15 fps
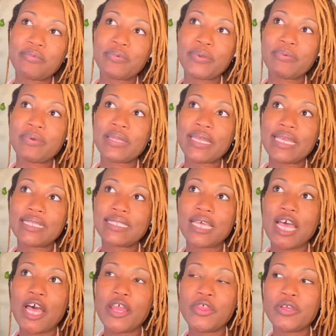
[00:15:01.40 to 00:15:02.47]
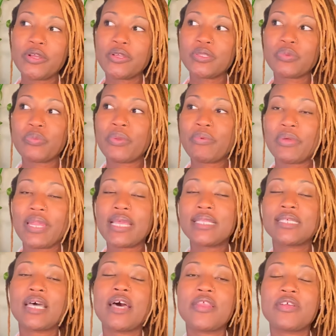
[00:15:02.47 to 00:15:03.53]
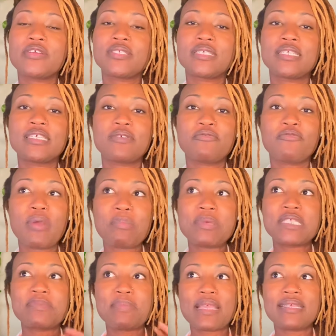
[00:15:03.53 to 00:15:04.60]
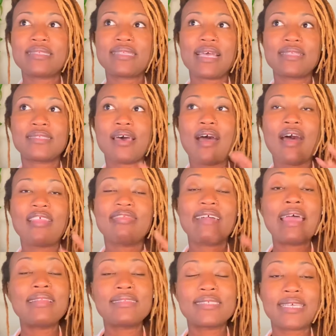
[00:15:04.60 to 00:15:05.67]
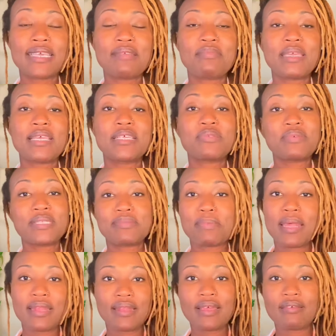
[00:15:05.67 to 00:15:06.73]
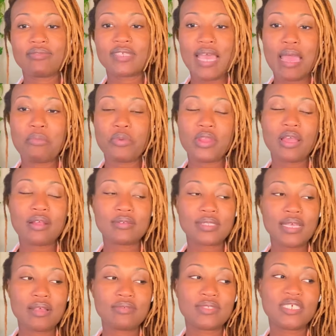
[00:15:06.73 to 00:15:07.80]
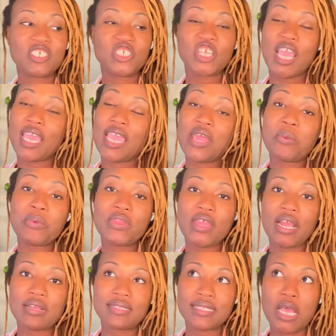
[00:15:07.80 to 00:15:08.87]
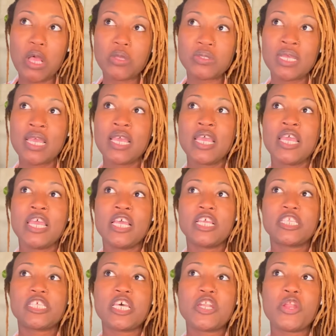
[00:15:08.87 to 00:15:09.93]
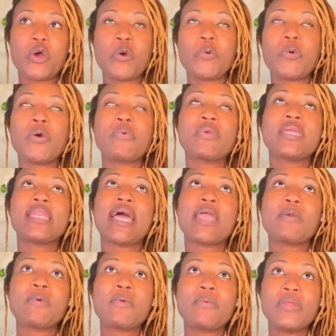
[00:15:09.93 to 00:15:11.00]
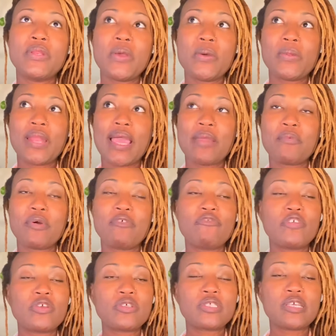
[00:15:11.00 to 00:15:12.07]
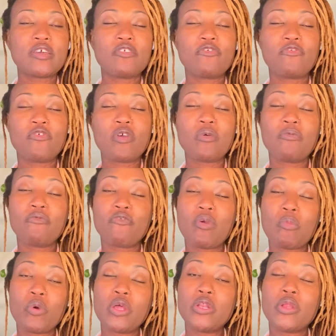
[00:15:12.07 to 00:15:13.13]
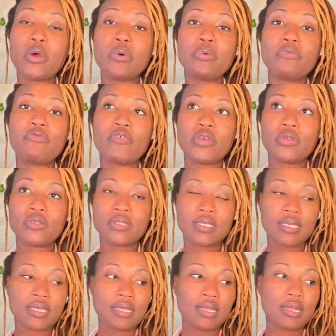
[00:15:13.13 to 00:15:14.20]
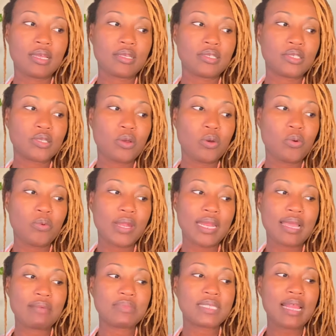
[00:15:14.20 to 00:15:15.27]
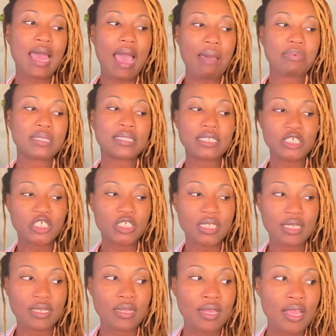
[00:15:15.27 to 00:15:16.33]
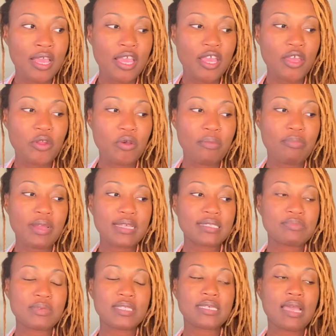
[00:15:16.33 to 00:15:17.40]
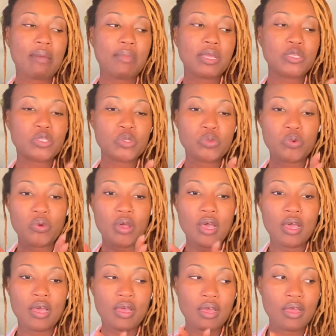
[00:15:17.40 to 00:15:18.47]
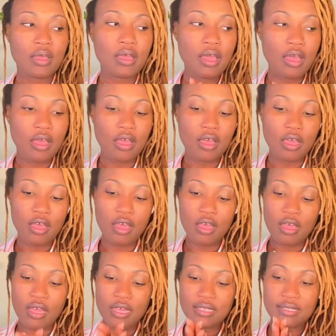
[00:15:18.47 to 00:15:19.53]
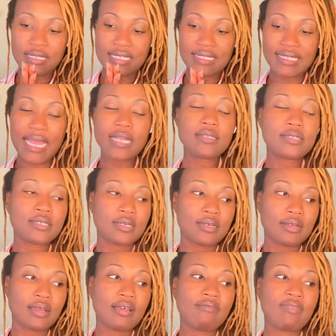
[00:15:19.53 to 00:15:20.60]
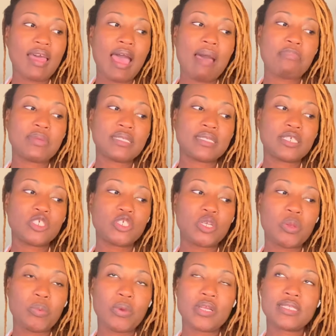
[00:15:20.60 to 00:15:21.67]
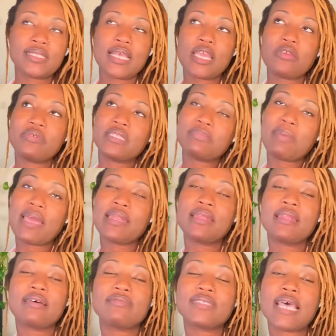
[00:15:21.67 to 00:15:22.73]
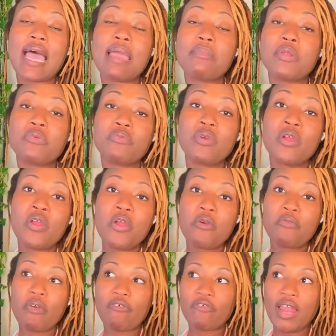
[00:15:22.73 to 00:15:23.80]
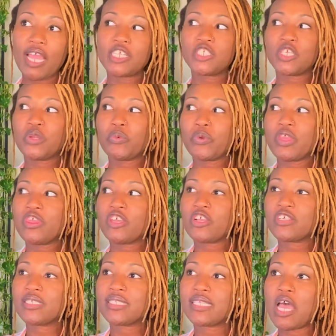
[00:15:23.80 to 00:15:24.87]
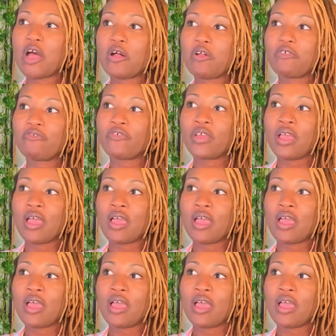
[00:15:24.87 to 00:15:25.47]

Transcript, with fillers: we relate to others, we relate to others in a, from a space that's authentic, because we spend enough time with ourselves to check in with ourselves, to know what we like, what we don't like, what feels good from, from what don't feels good. So when it comes to the opposition, you know, it brings me to coming to a, a, a, a, the center of the opposition, where it's like you spend enough time in reflection with yourself.